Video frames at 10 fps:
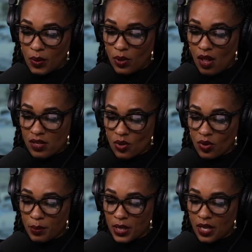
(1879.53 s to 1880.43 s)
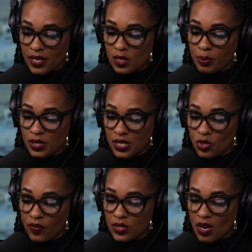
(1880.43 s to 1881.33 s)
It will also criminalize the
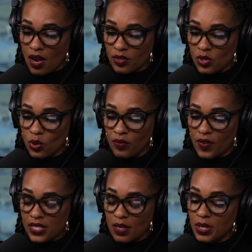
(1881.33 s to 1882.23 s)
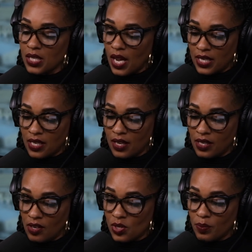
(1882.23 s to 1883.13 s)
procedure for doctors who could face up to 99
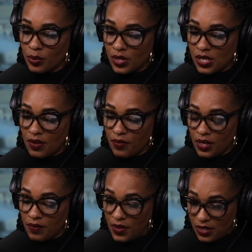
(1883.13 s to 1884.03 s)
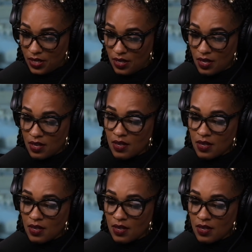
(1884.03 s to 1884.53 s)
years in prison if convicted.